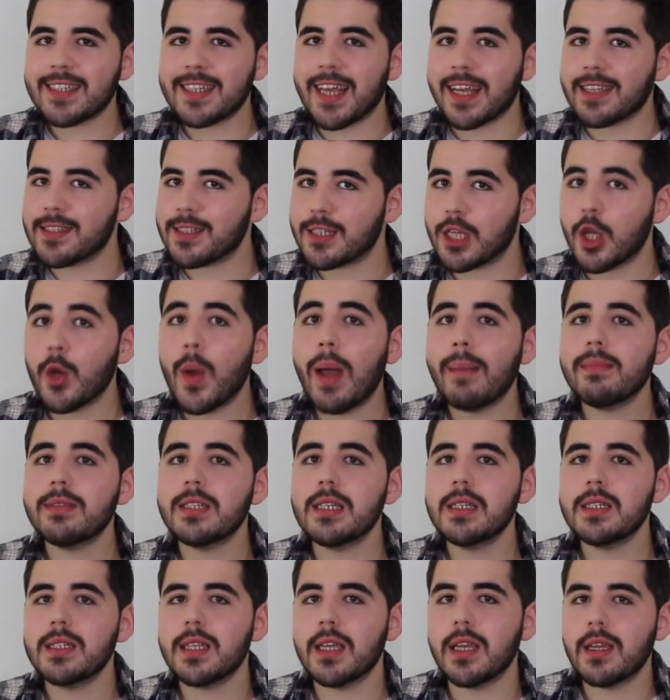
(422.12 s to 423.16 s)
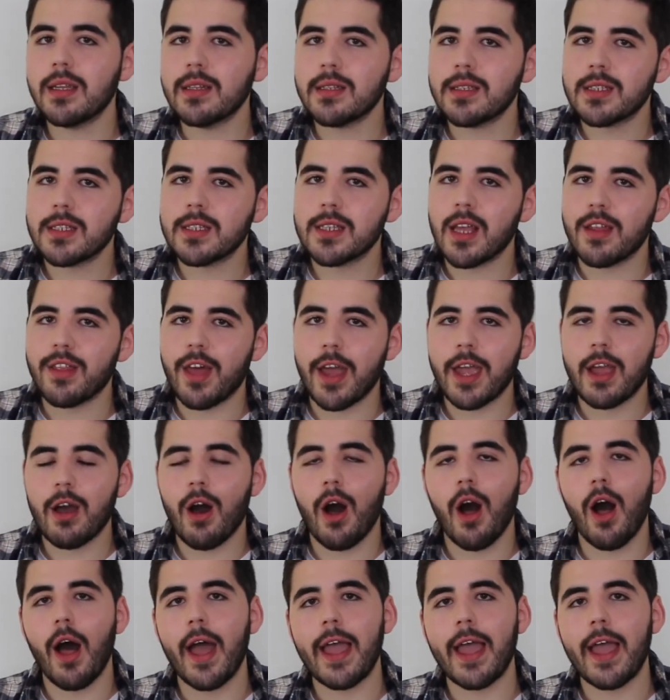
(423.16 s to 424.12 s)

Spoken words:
has 2 empty seats, they are